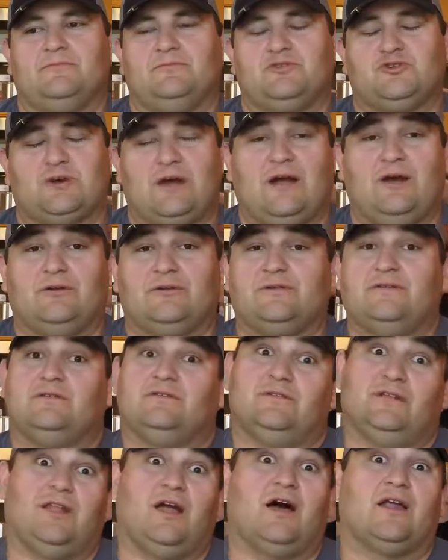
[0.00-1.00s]
trout.
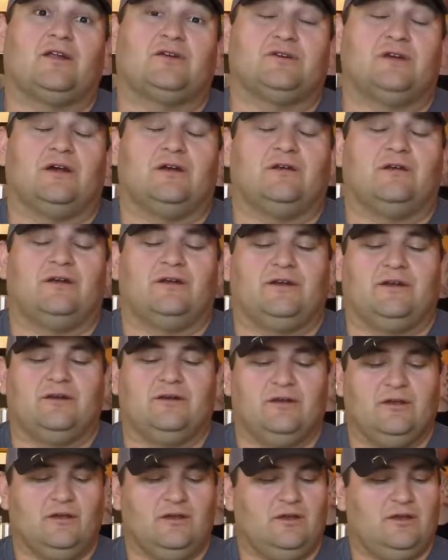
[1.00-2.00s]
There's a lot of trout around here.